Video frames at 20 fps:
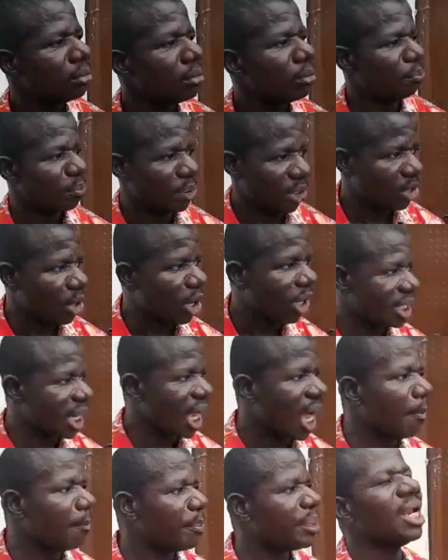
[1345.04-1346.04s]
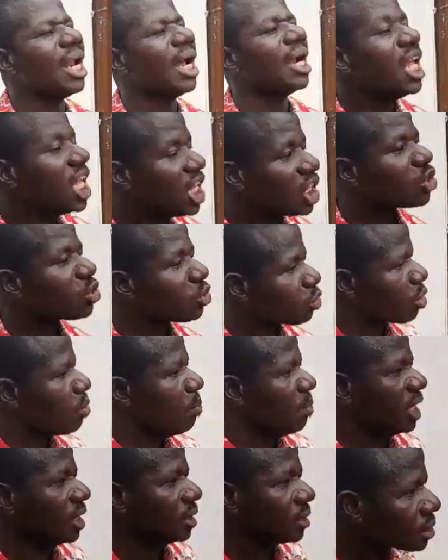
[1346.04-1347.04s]
because they have been an
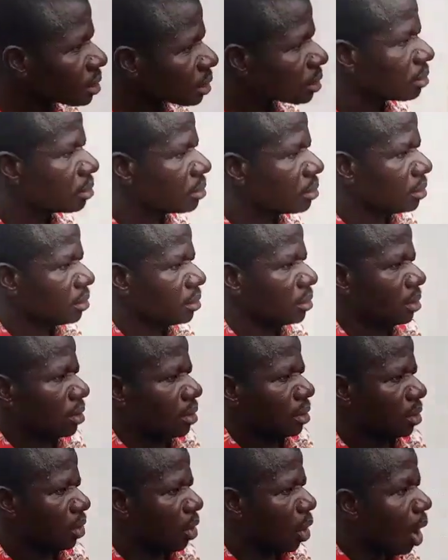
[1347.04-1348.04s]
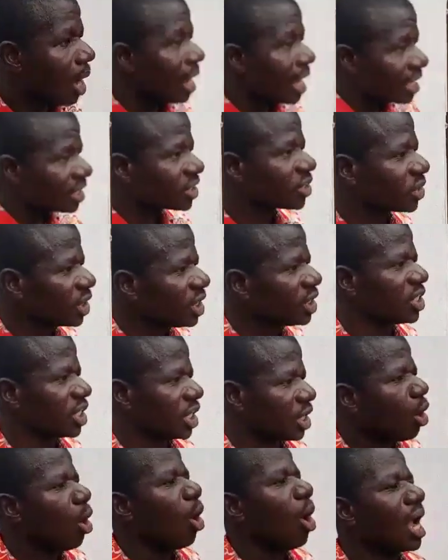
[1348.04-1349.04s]
instrument or a city
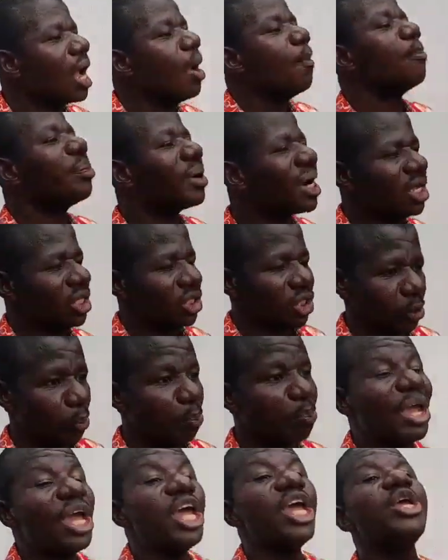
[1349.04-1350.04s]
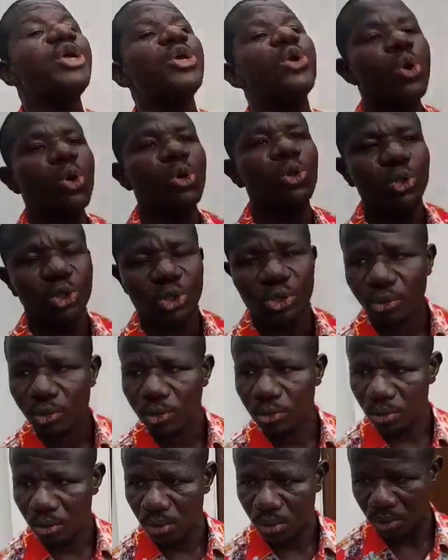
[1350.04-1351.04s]
or a place being used
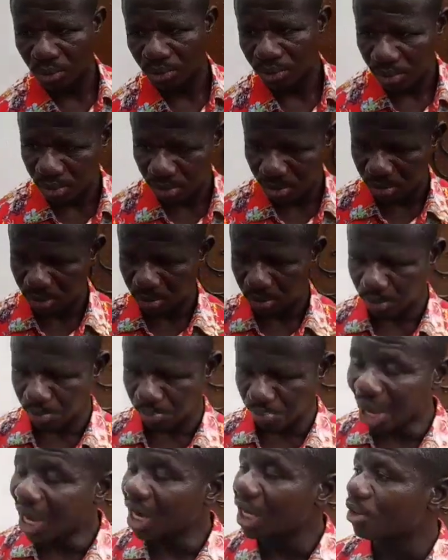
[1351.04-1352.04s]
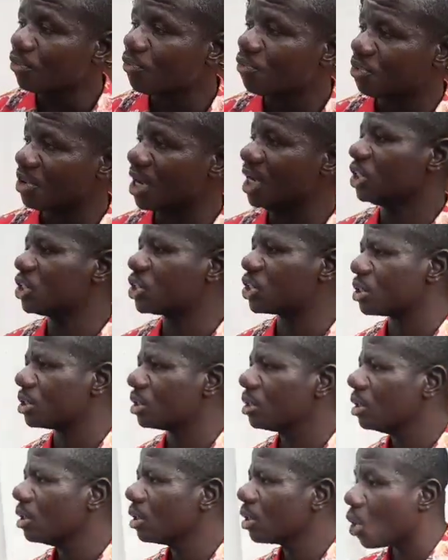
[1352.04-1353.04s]
by the French
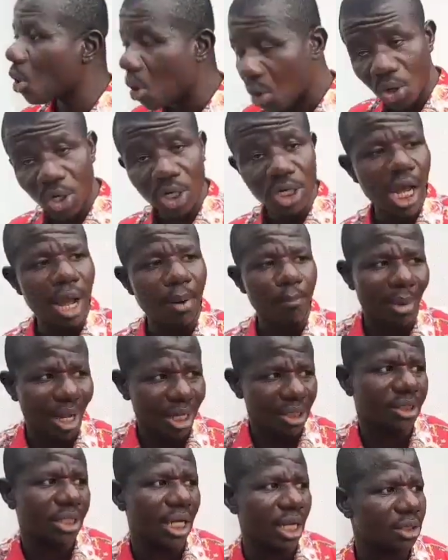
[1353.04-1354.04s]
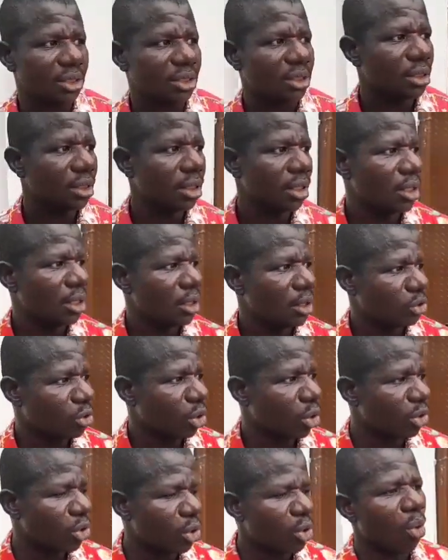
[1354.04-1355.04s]
colonial masters to
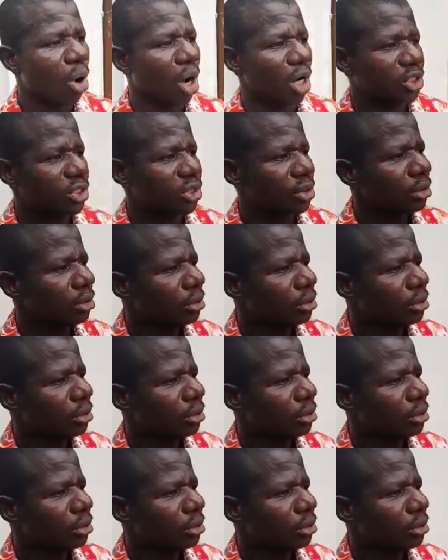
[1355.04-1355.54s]
do what?